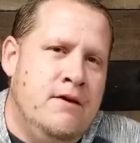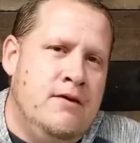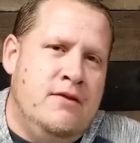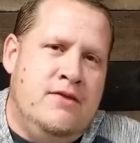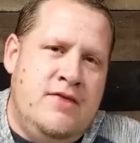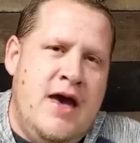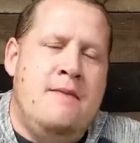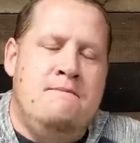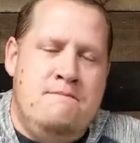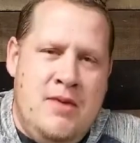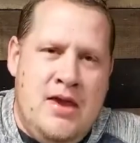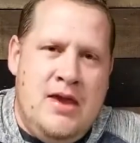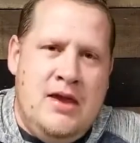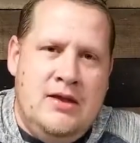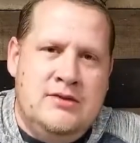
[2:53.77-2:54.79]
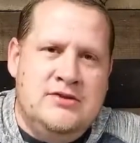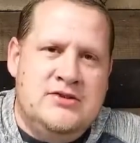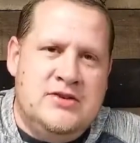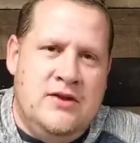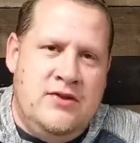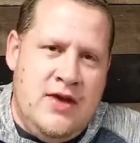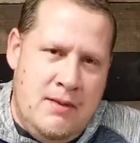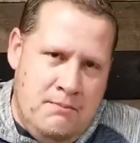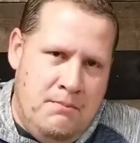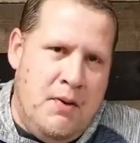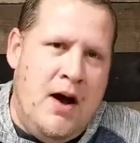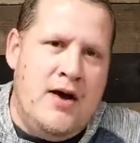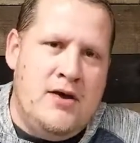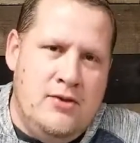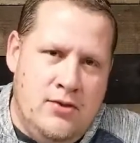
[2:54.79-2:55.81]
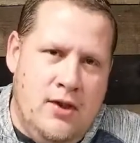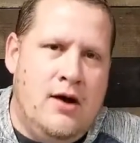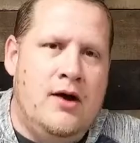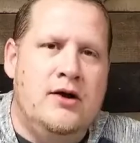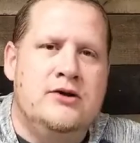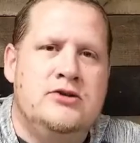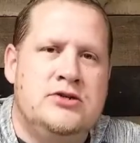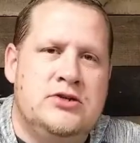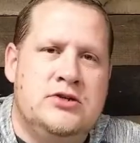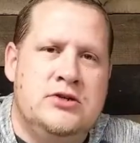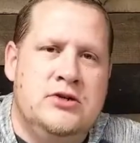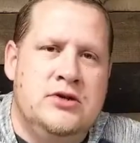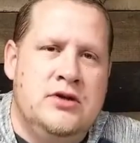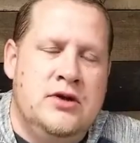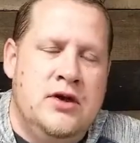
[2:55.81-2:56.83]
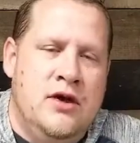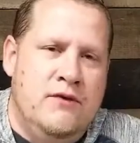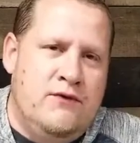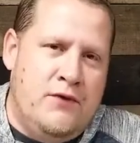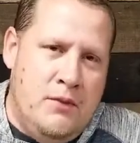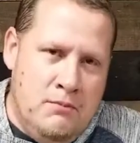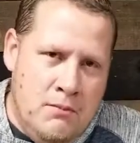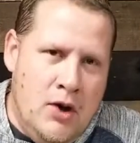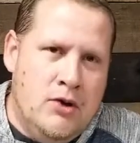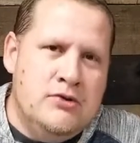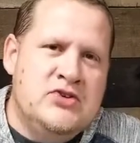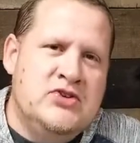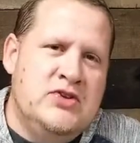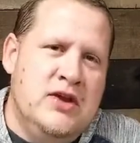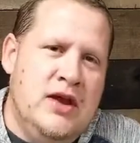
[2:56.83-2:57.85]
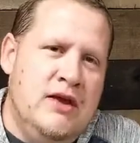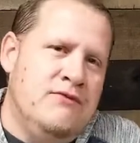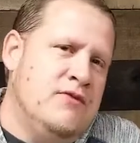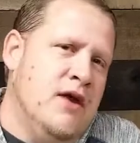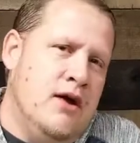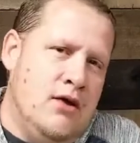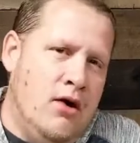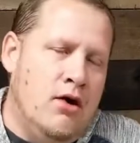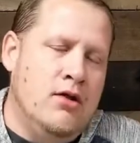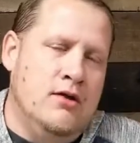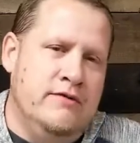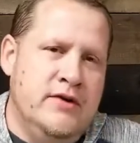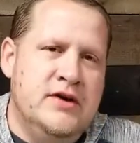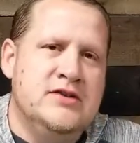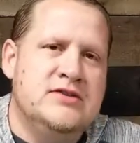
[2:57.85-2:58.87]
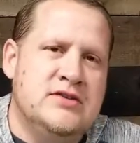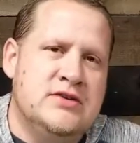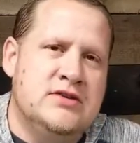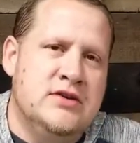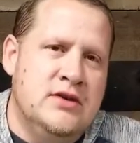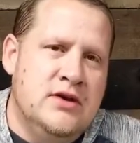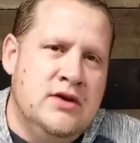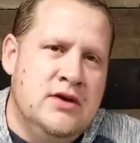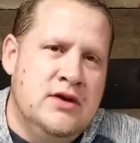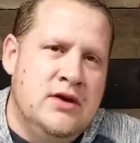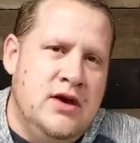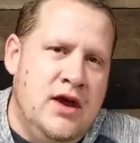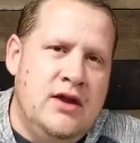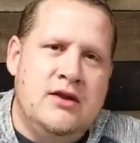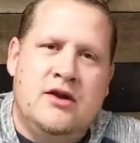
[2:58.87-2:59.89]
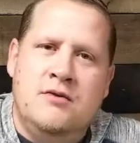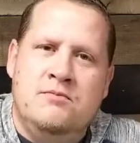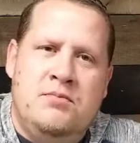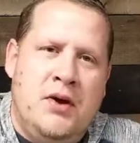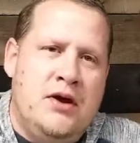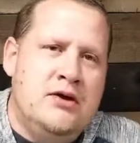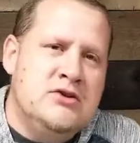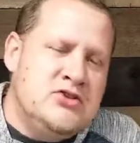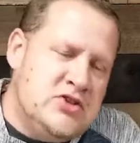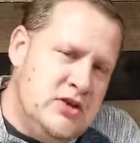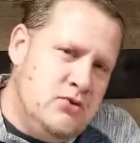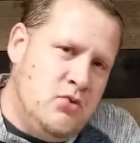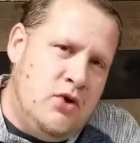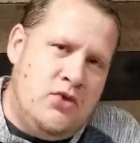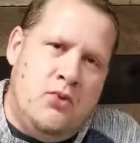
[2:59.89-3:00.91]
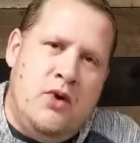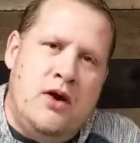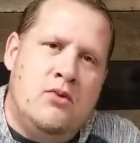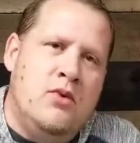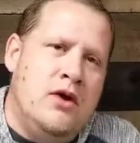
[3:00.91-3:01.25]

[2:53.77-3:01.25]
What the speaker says: That means that by and large, for most, if not all of us, in comparison with where we